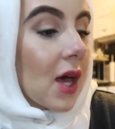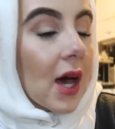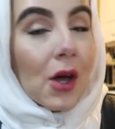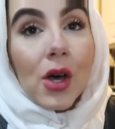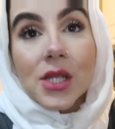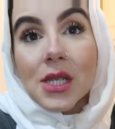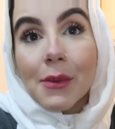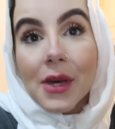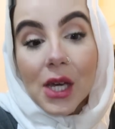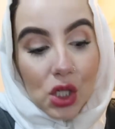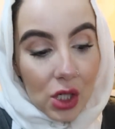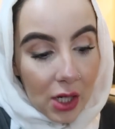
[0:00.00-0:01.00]
I got some
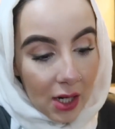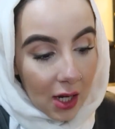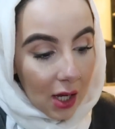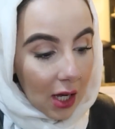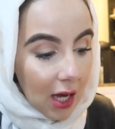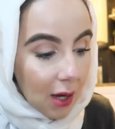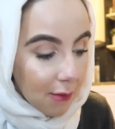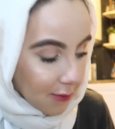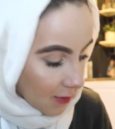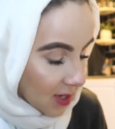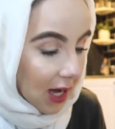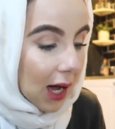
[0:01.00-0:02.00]
kitchen um,
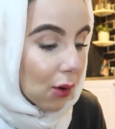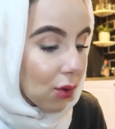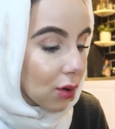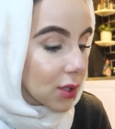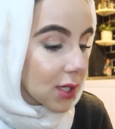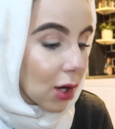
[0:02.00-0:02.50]
towels.